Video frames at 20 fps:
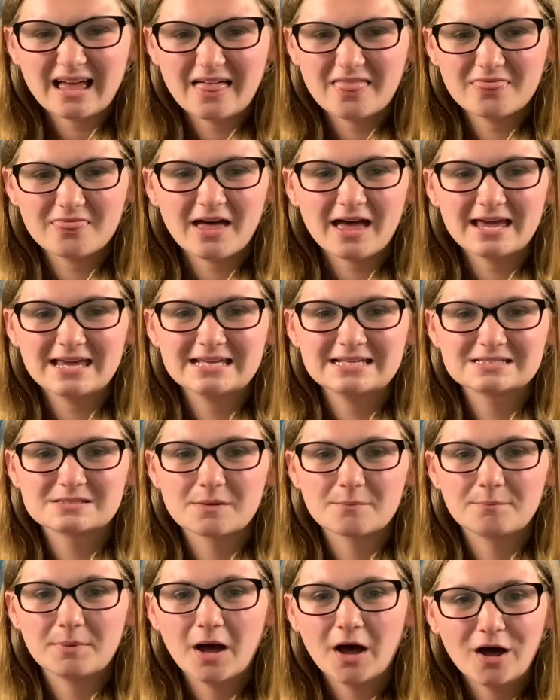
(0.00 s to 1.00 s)
that is
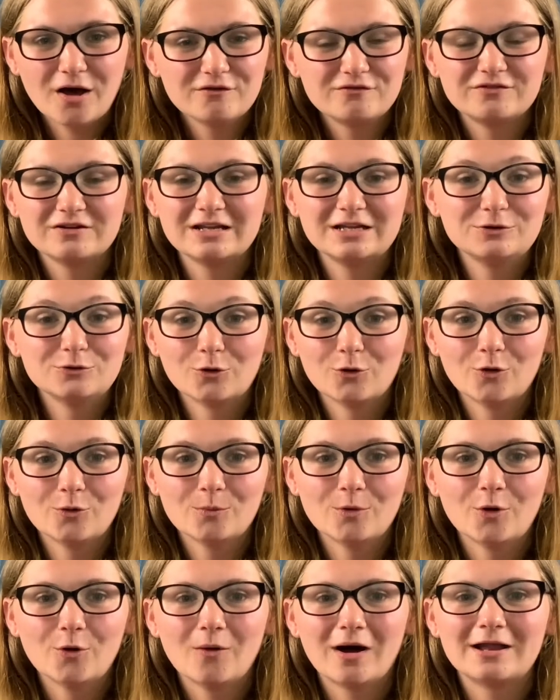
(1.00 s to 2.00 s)
perfectly
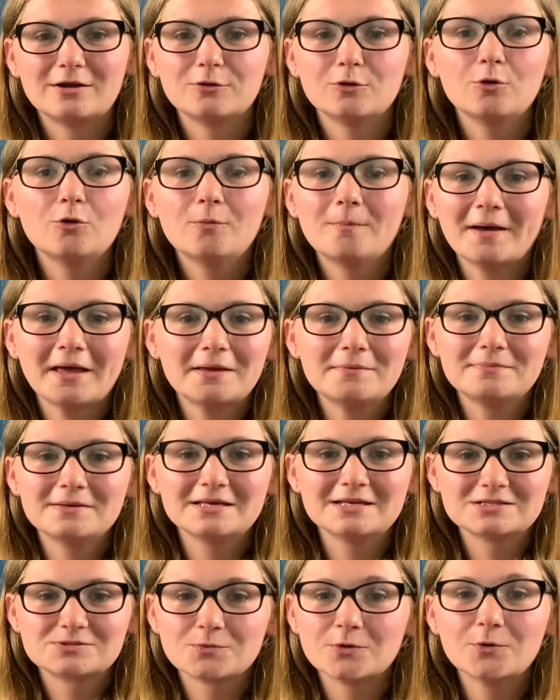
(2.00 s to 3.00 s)
normal, and all
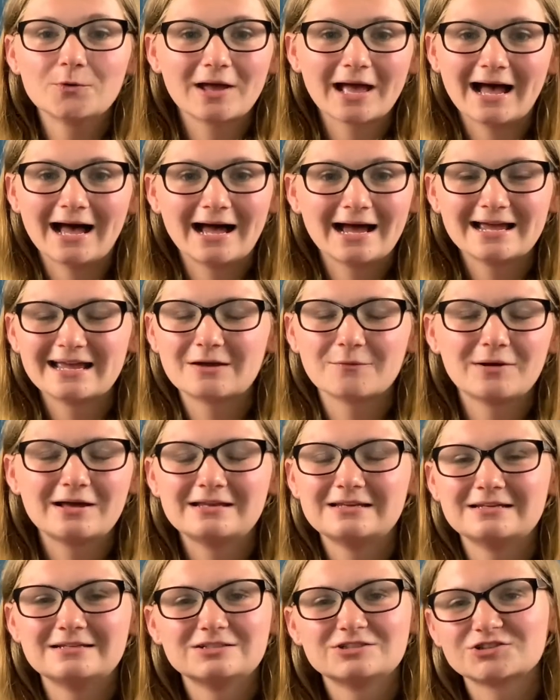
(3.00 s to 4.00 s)
babies will gag
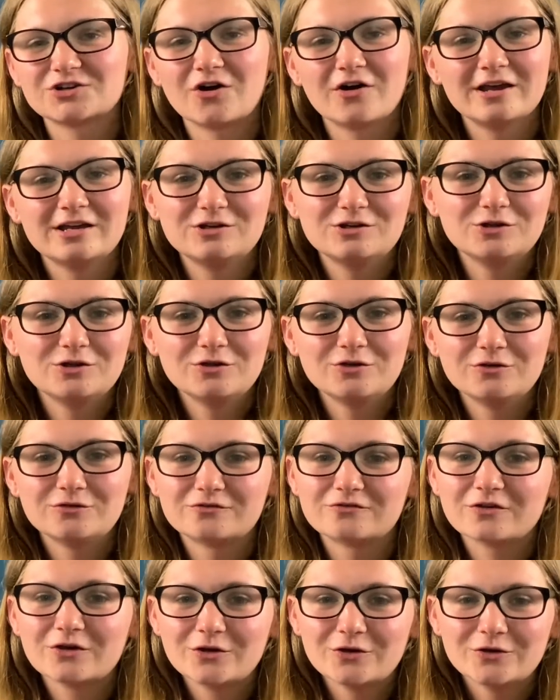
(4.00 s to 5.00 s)
when trying new
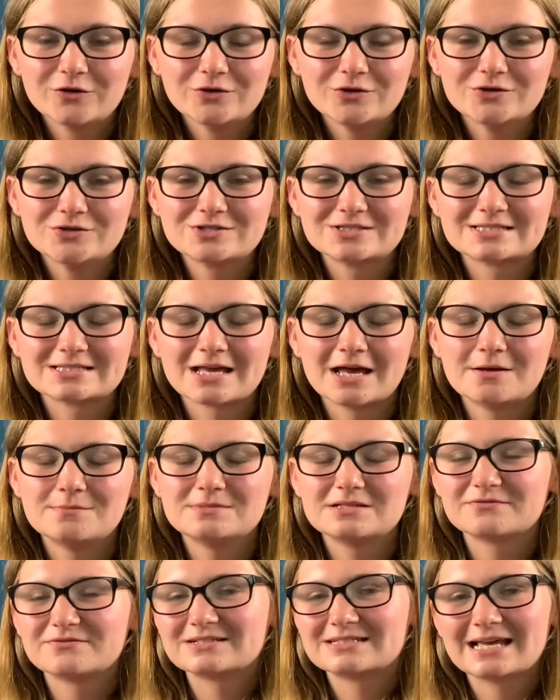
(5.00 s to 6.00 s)
foods,
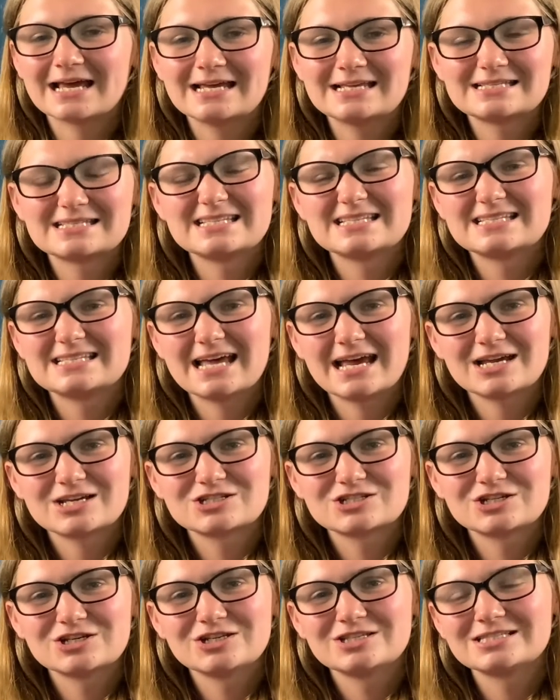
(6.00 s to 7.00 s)
different tastes and
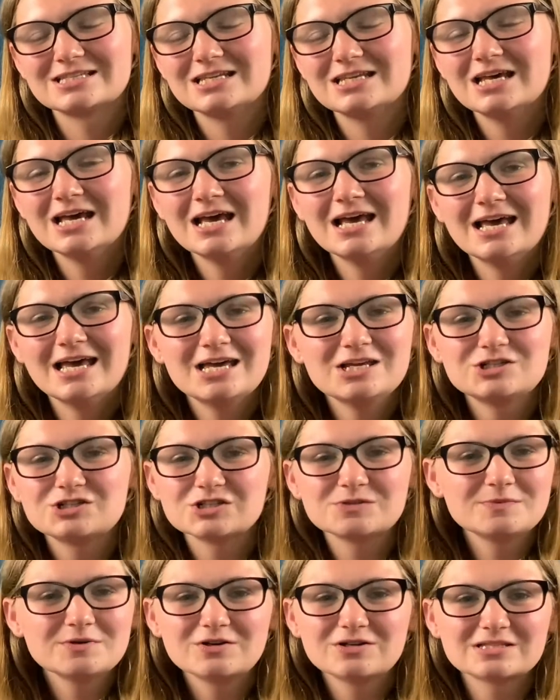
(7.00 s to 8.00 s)
textures, and it's just
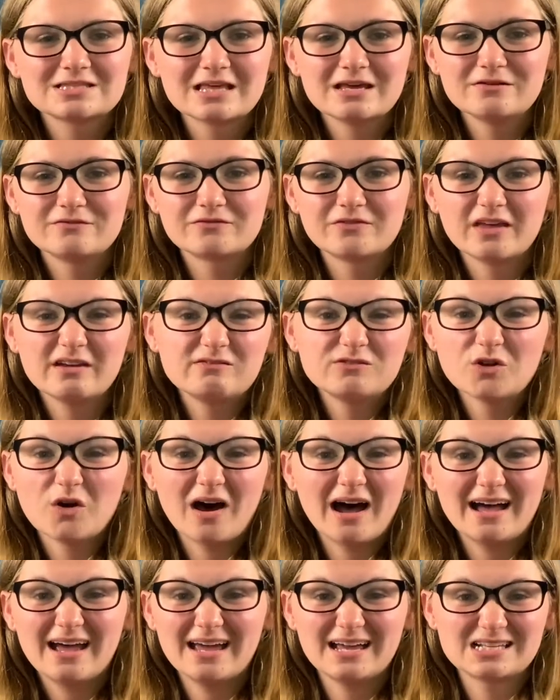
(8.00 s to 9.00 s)
because they've not
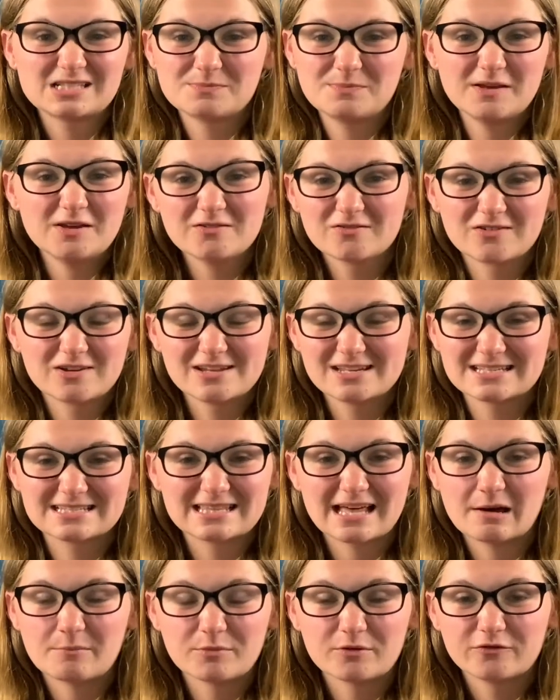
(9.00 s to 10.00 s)
experienced
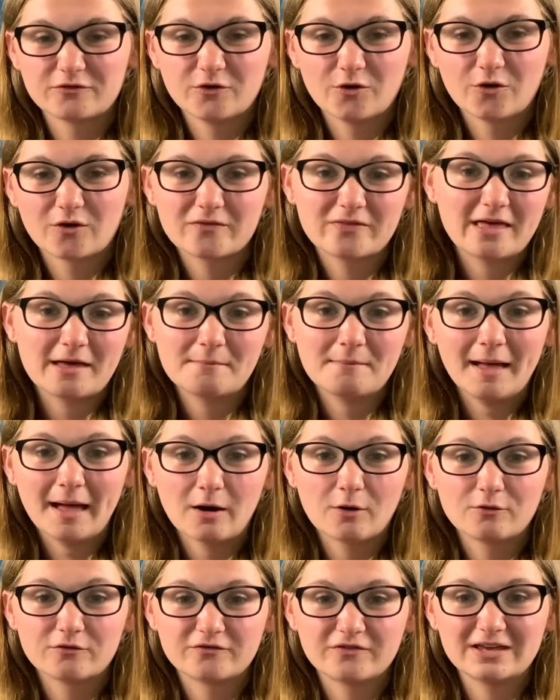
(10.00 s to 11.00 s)
that before in their
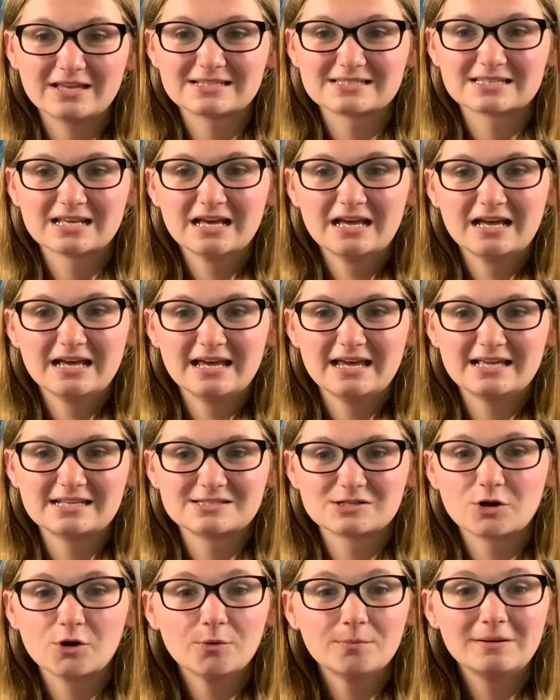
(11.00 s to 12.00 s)
mouth. It's a
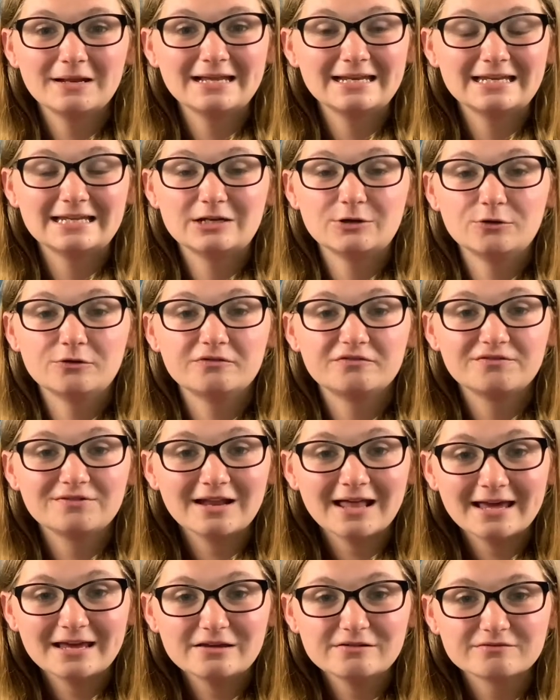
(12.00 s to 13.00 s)
completely new
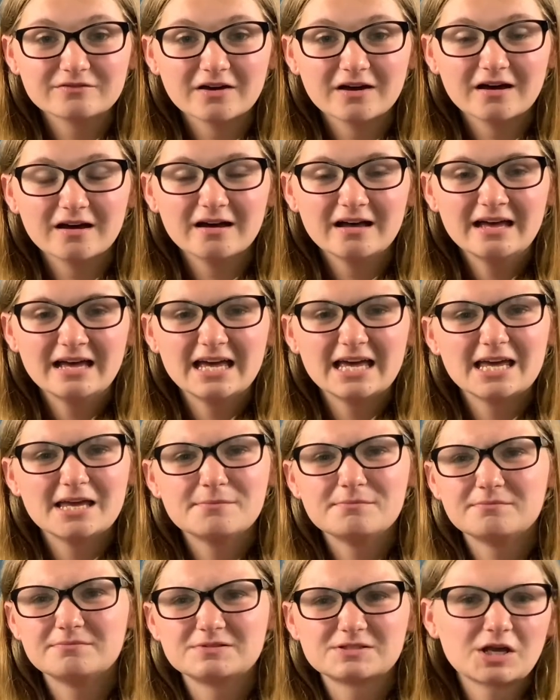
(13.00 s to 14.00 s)
flavour,
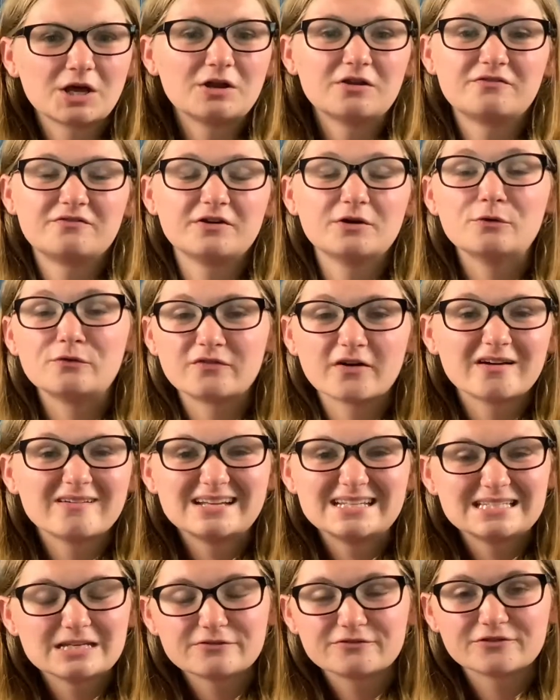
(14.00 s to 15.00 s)
it's going to feel very
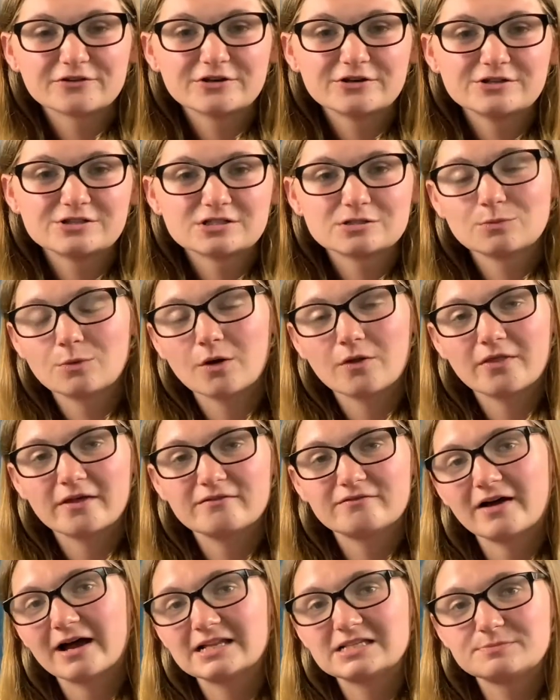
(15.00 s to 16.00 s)
different to what they've
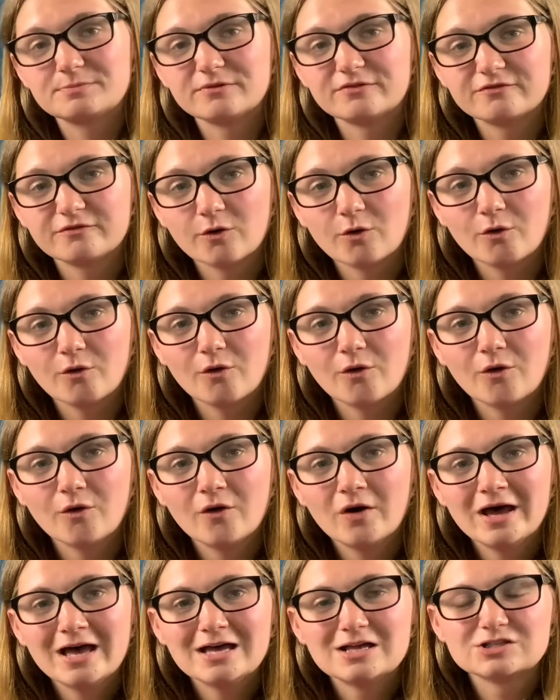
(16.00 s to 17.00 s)
had before,
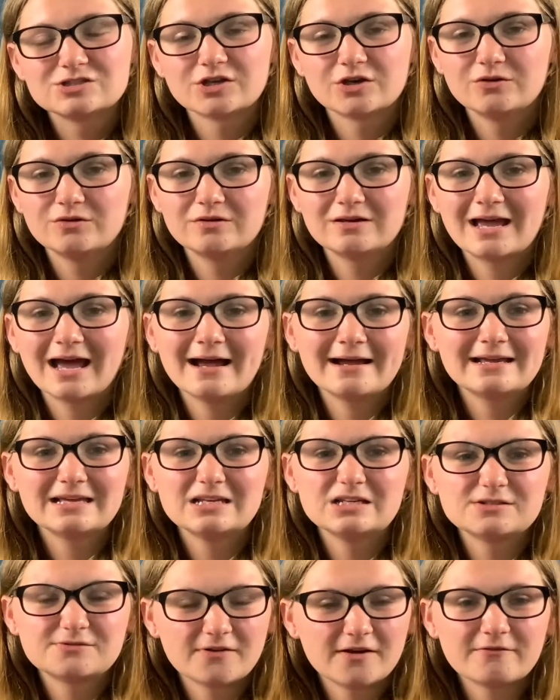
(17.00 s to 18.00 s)
so gagging
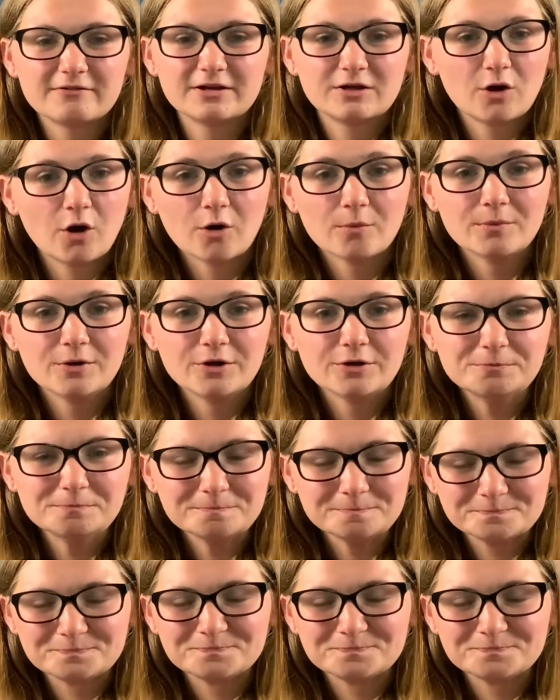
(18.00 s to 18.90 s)
is very common.